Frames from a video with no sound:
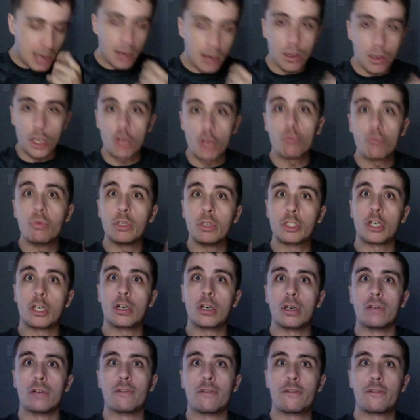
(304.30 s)
you return
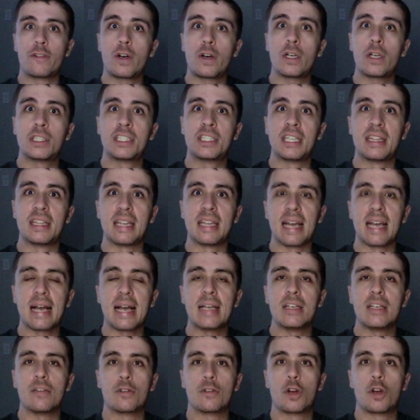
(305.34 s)
false at the end,
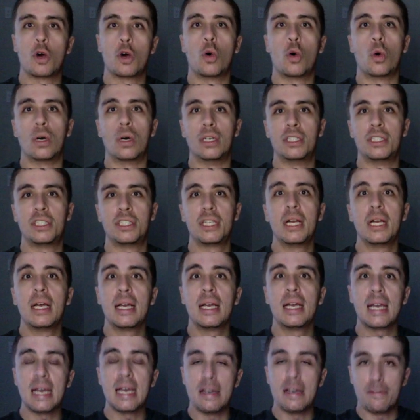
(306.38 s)
of course,
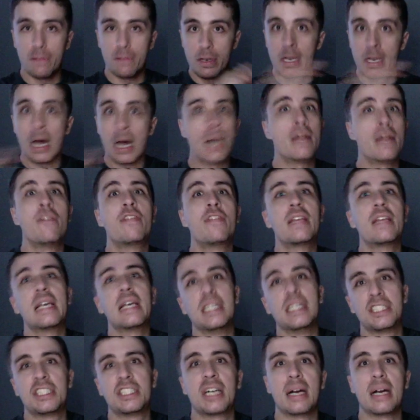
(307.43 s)
if none of the
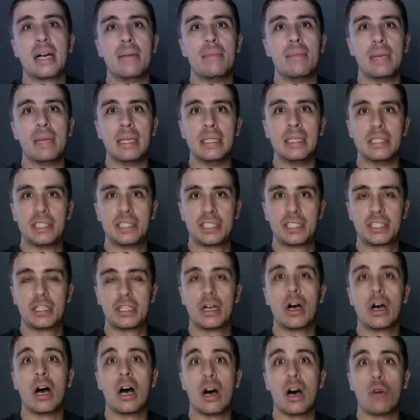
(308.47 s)
assignments
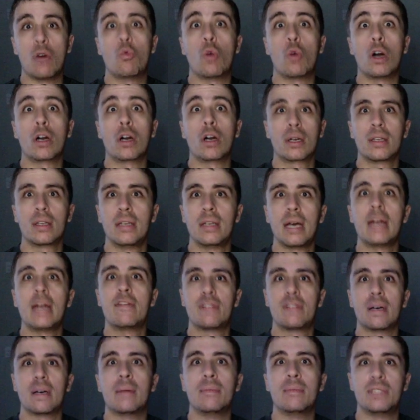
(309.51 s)
uh, work. None of
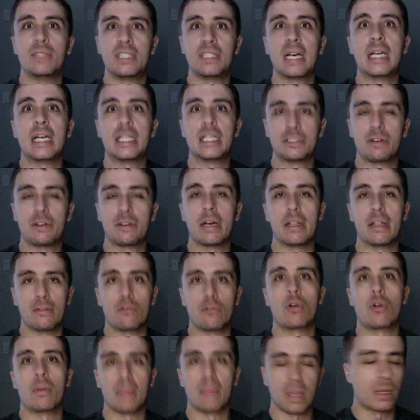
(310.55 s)
them satisfy the
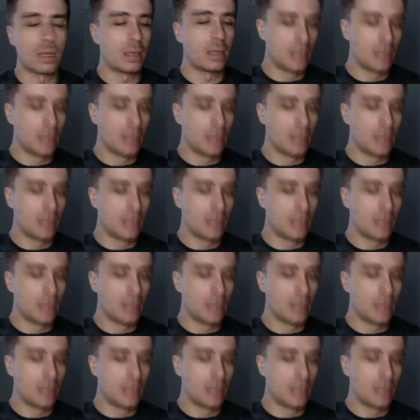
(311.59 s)
formula.